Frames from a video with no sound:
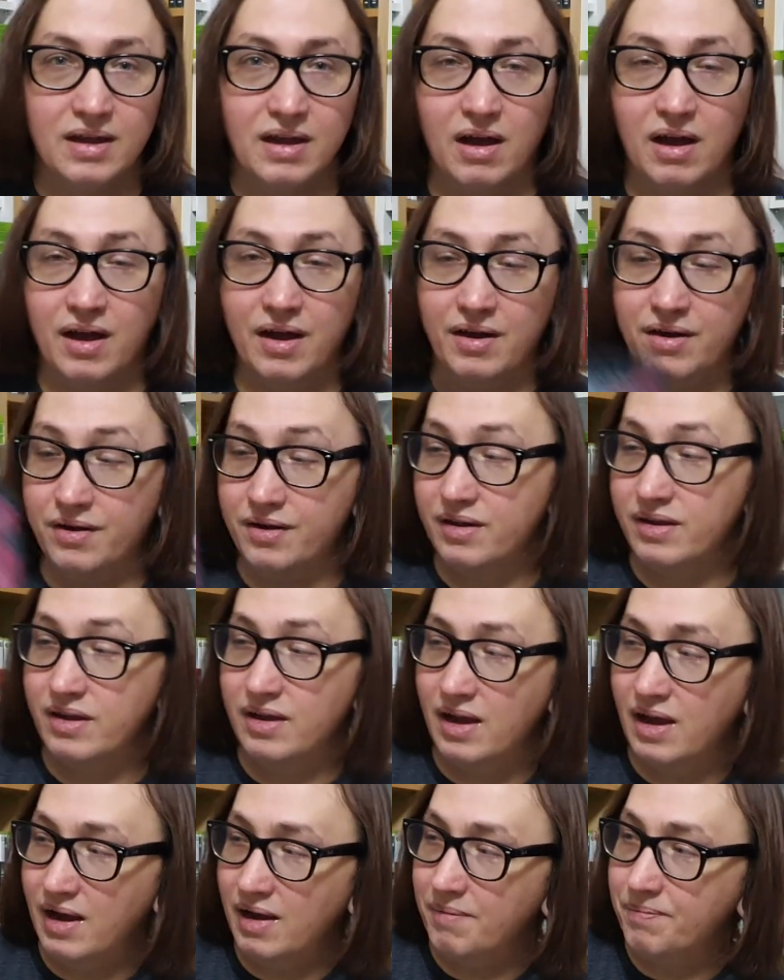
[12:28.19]
And
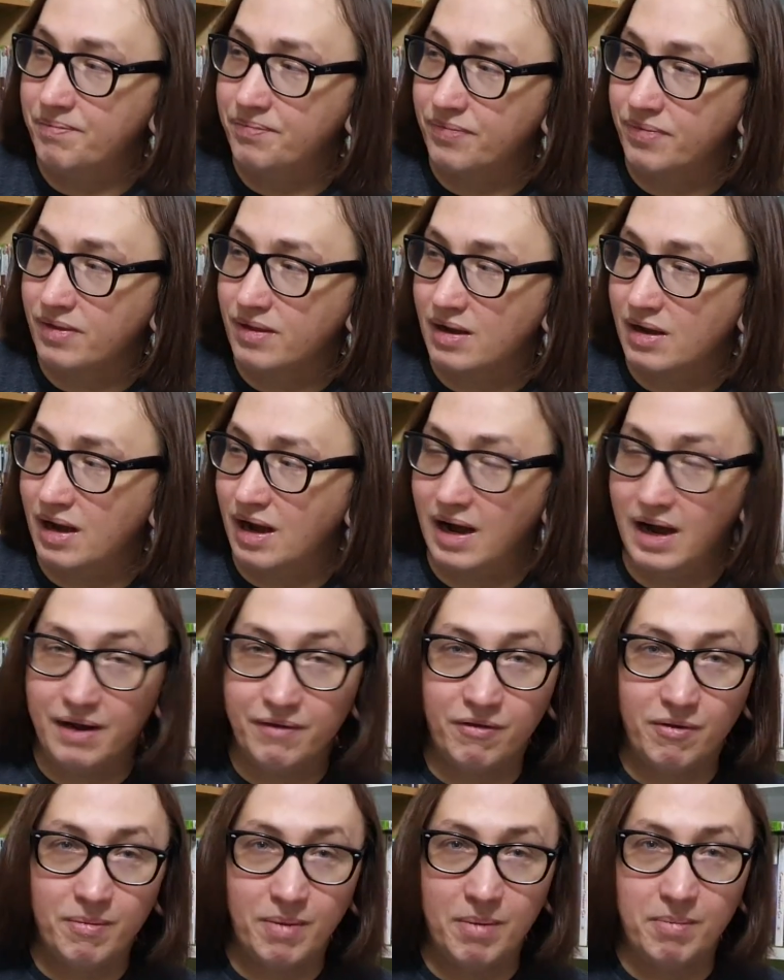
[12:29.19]
yeah, I
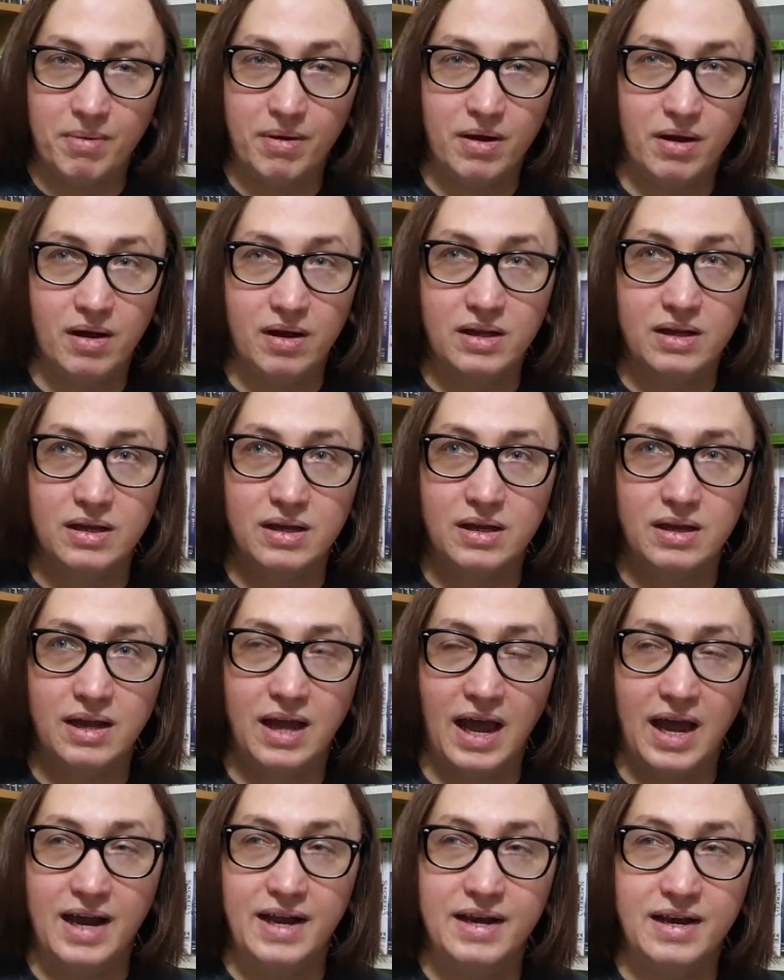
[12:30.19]
remember
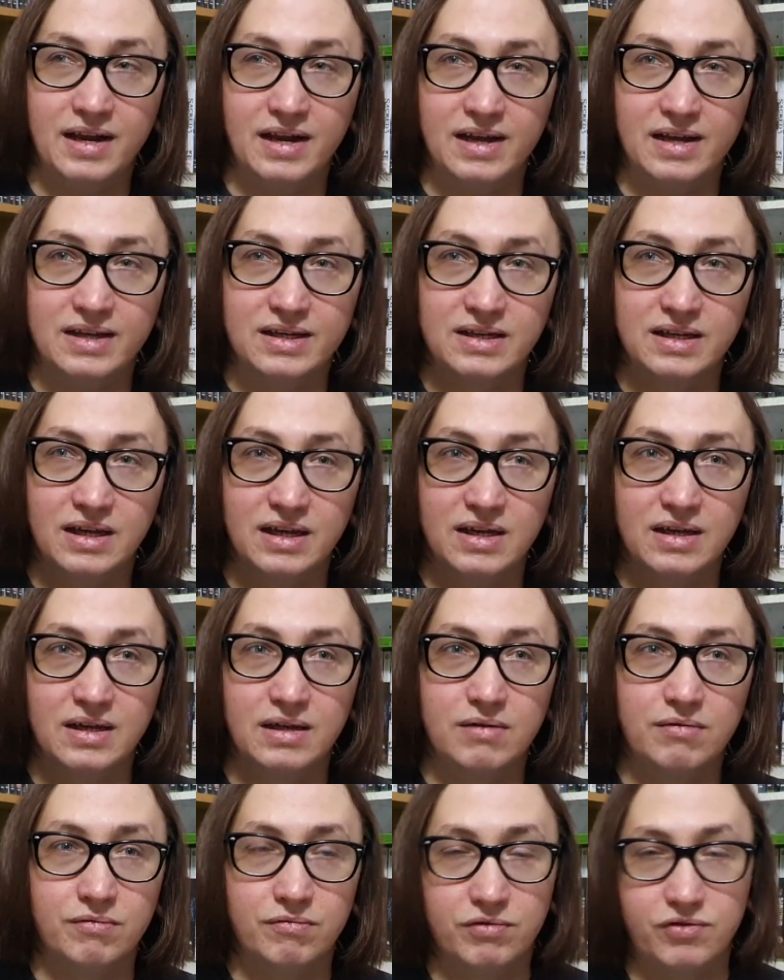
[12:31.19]
getting this,
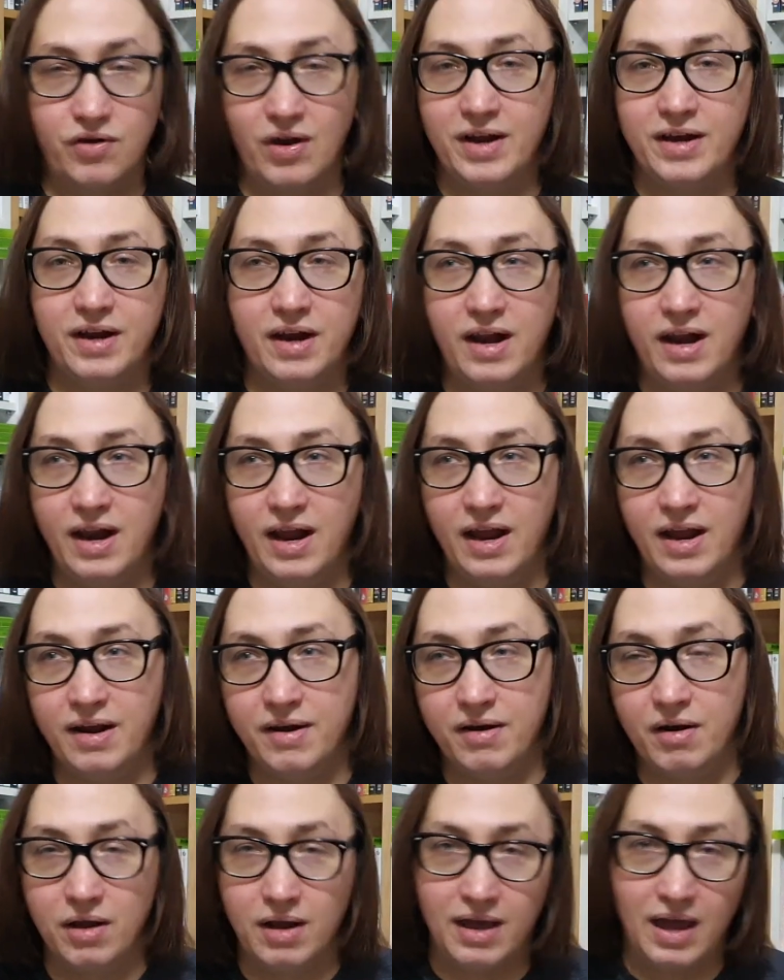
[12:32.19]
trading it
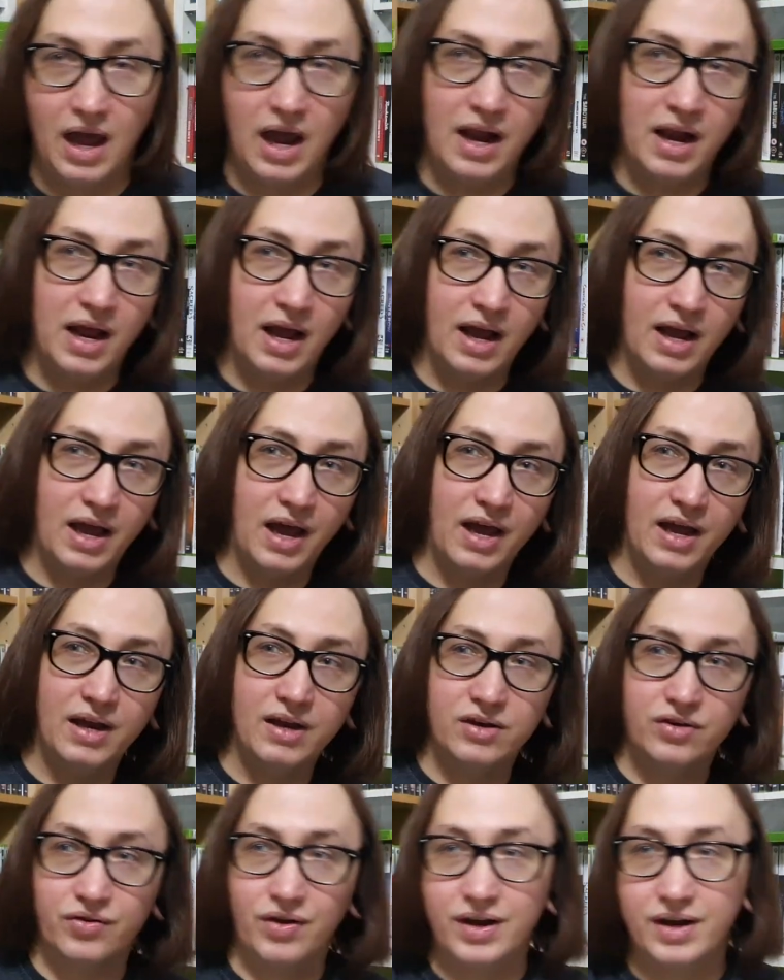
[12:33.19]
in, getting it
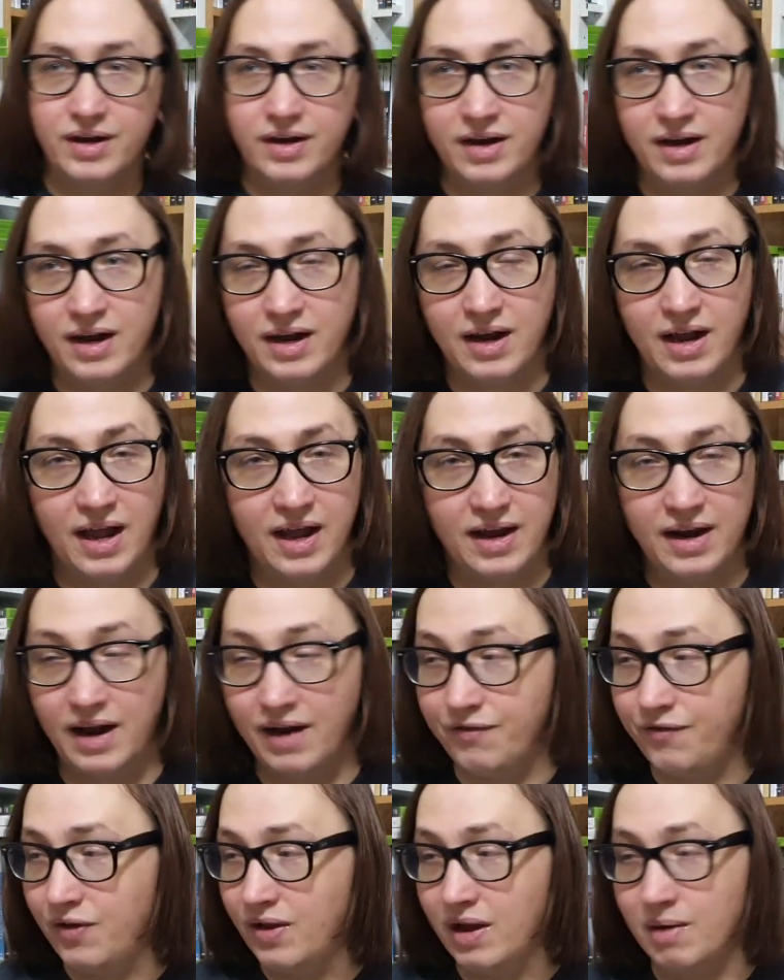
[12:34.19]
again, trading it again. I
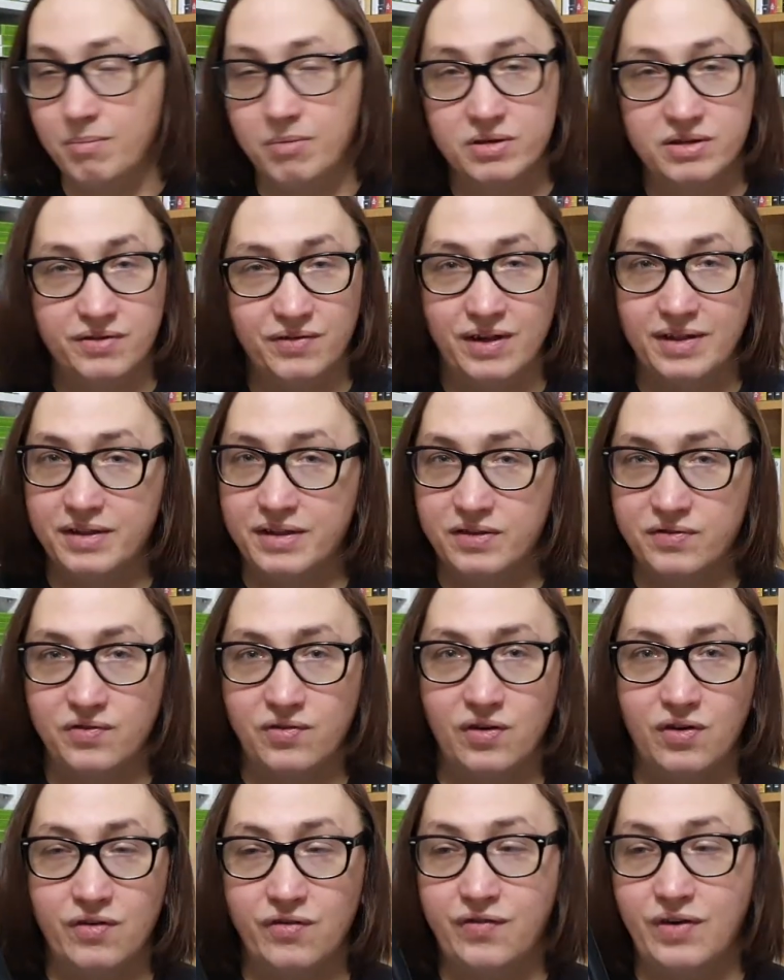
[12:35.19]
think I must have had this
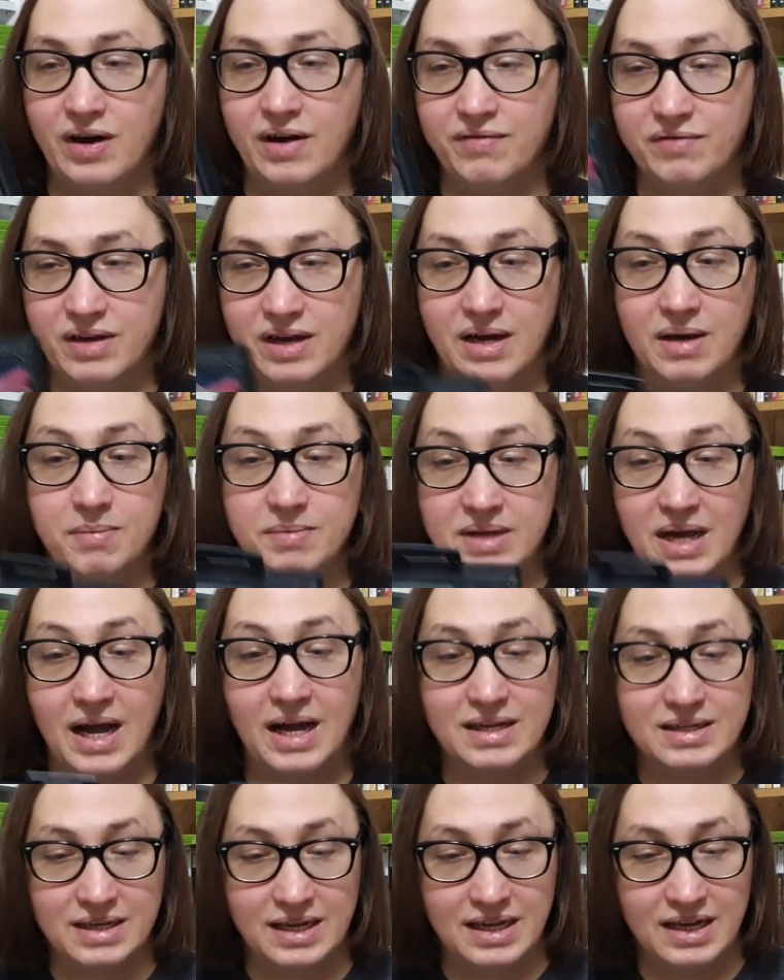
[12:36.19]
4 or 5 times
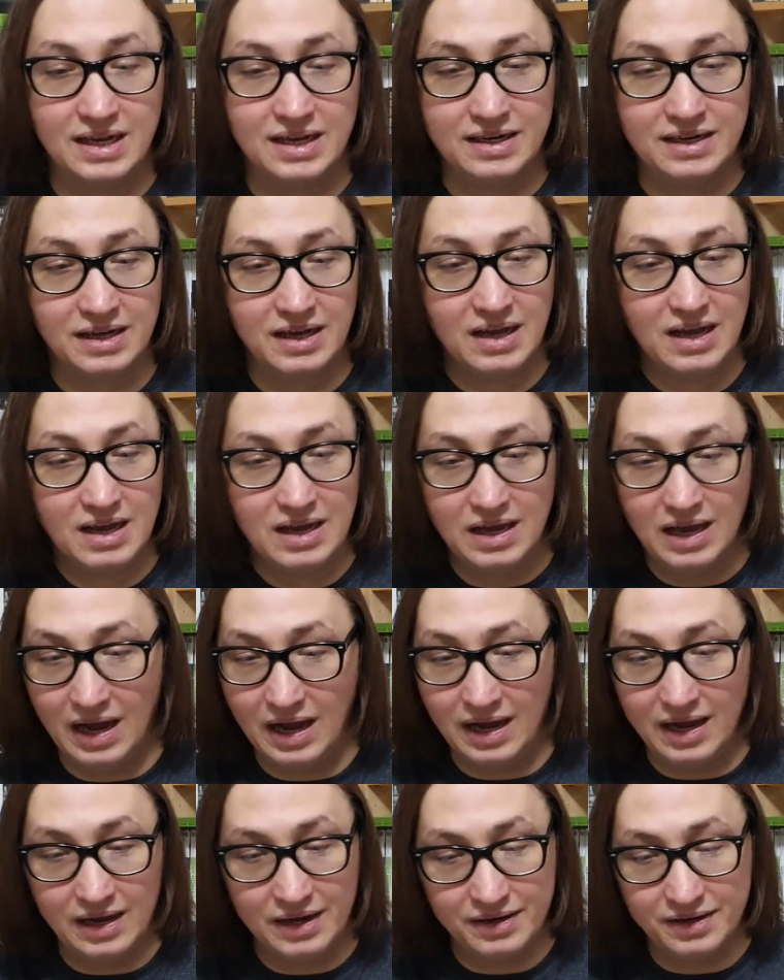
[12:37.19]
as a kid,
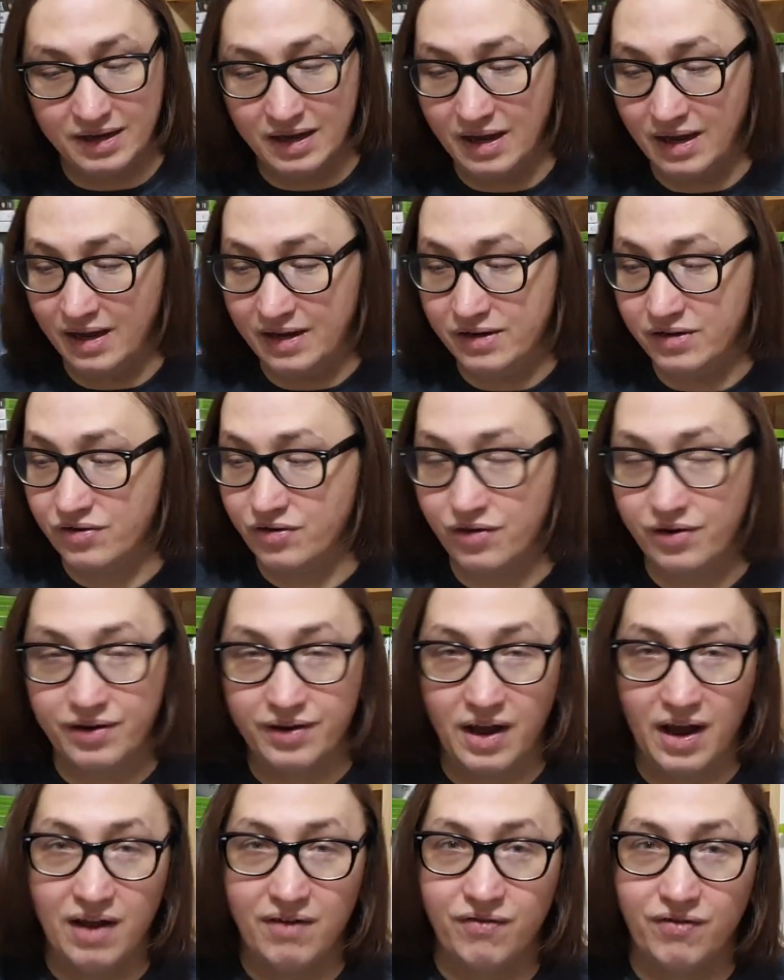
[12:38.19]
and yeah,
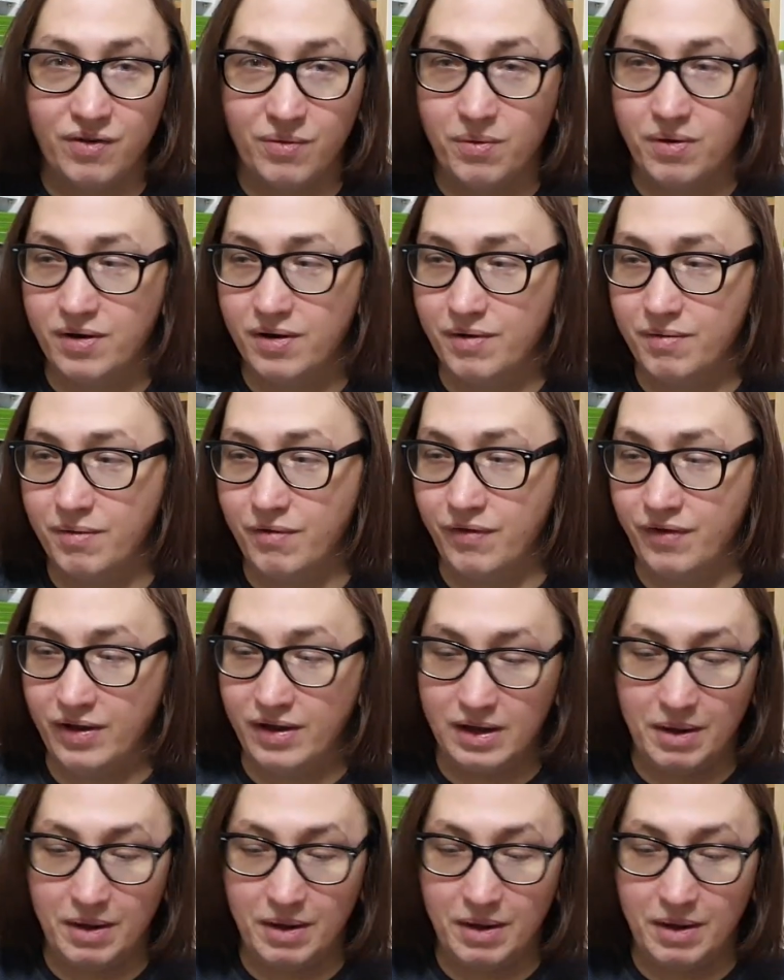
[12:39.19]
enjoyed every one of it.